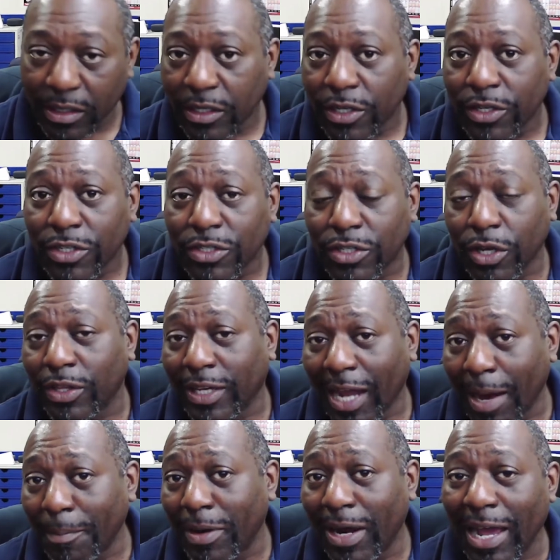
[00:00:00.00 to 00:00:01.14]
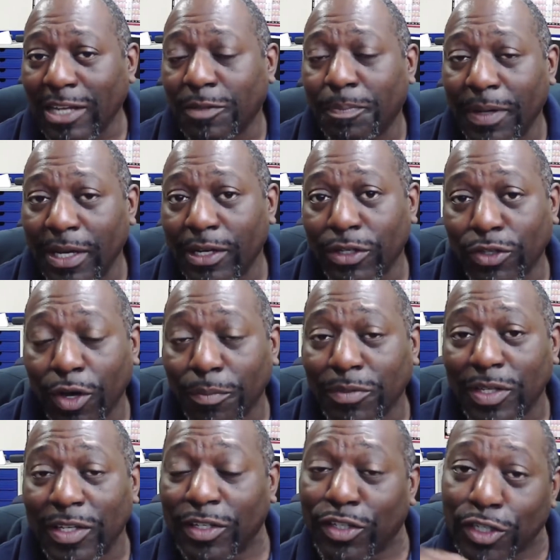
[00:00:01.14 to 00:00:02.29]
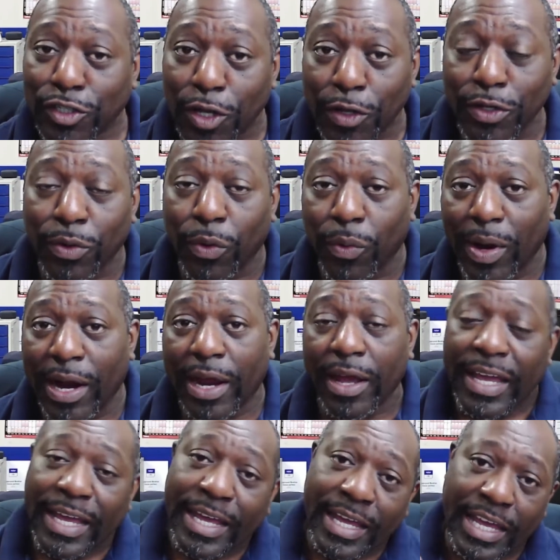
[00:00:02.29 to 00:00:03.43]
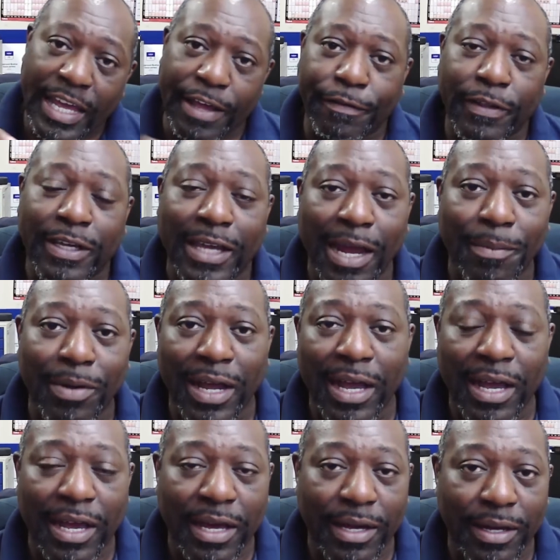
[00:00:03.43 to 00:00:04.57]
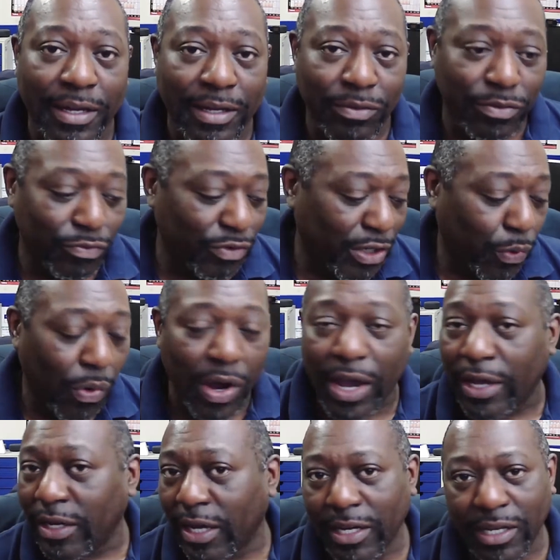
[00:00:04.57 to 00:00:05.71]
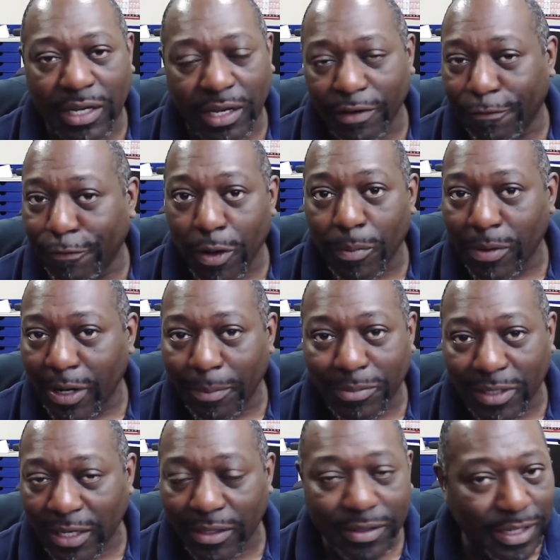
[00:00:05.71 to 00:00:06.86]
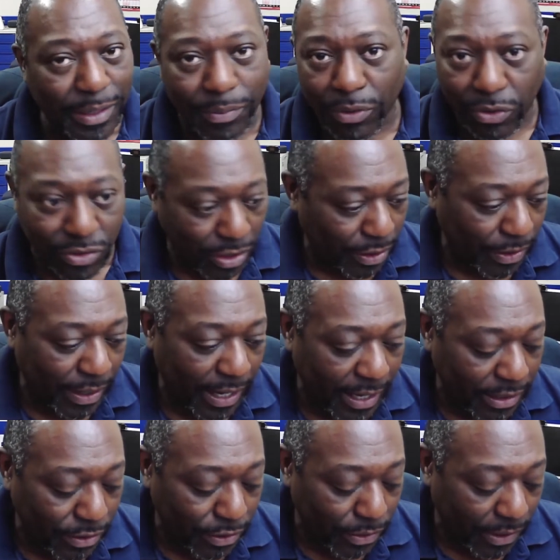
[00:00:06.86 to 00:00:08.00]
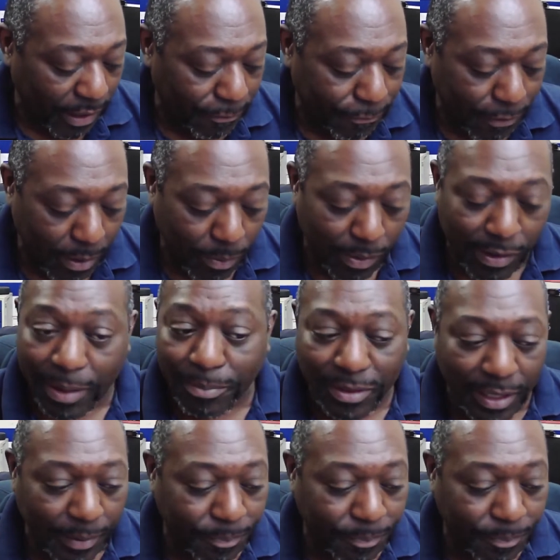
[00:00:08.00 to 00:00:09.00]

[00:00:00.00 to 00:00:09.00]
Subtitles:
So the camera has been adopted, and just so you're aware, if the camera required any kind of firmware update, it would also go ahead and do that firmware update.